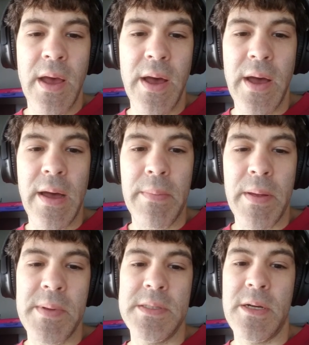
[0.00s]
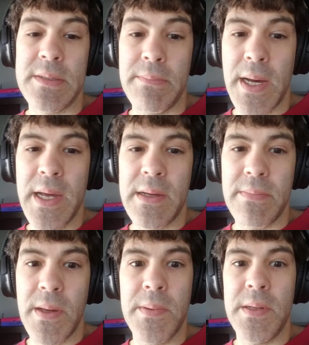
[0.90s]
Um, I'm going to talk to
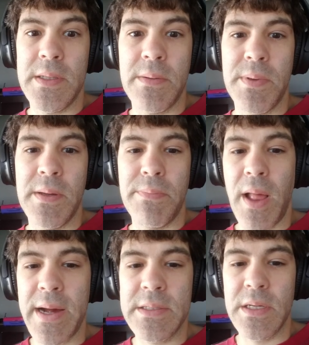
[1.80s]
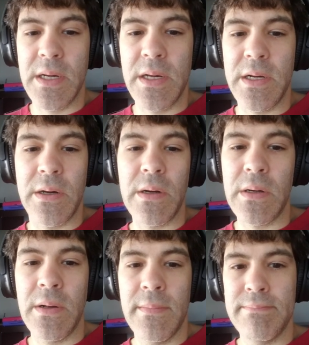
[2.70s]
Mike. Maybe it'll end up being blocDoug or